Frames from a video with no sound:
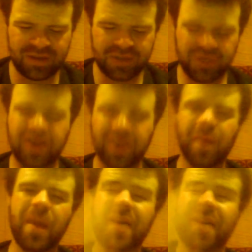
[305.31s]
So I
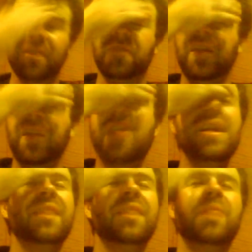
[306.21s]
got back on the
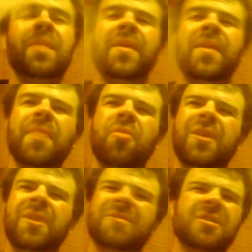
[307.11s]
ferry, and by that
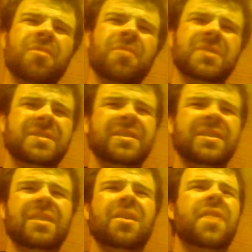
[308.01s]
point it was almost,
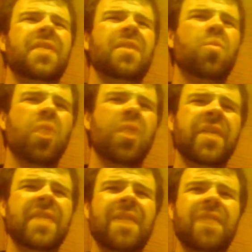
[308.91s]
I think, 1
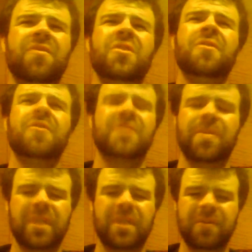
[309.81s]
in the afternoon or
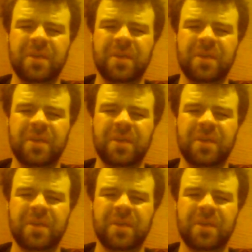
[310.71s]
something.